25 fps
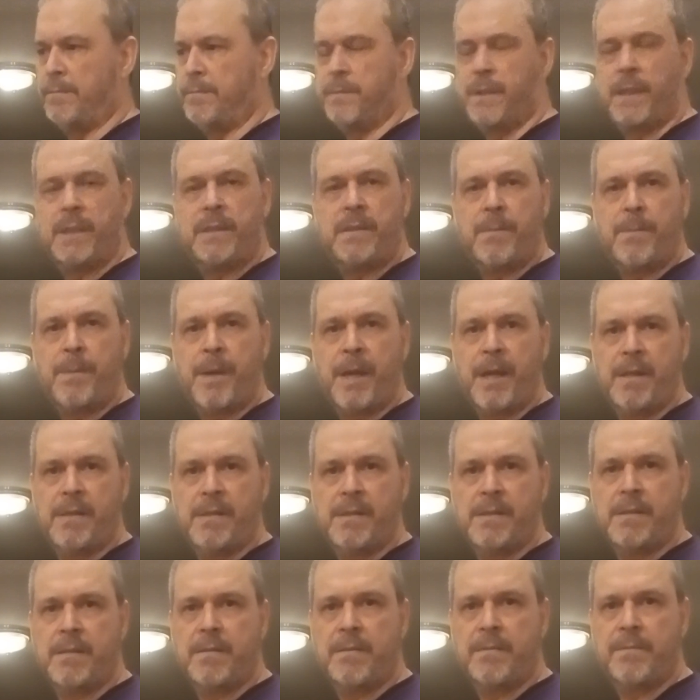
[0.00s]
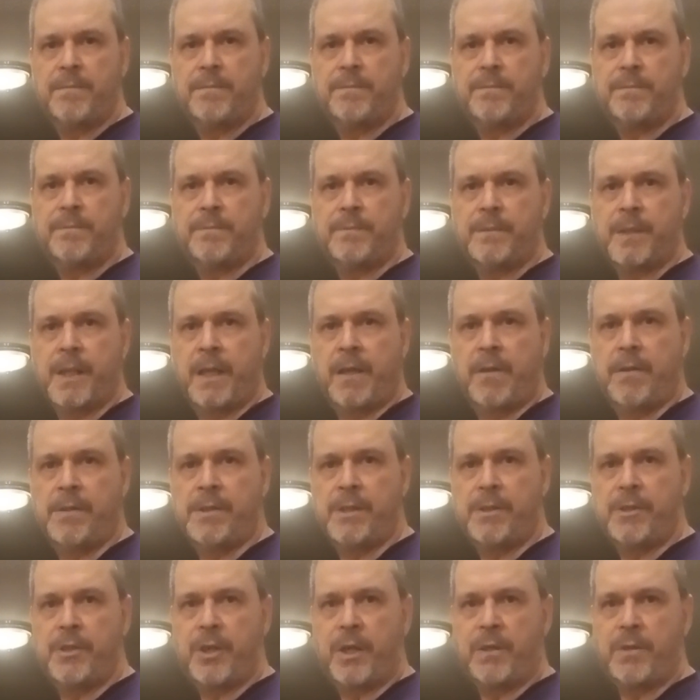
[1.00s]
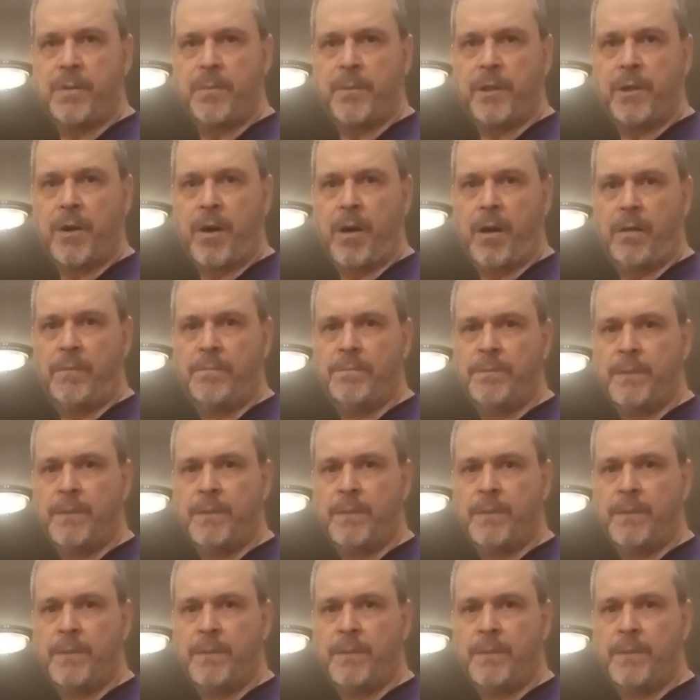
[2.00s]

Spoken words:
It depends. You know, it's a judgment call.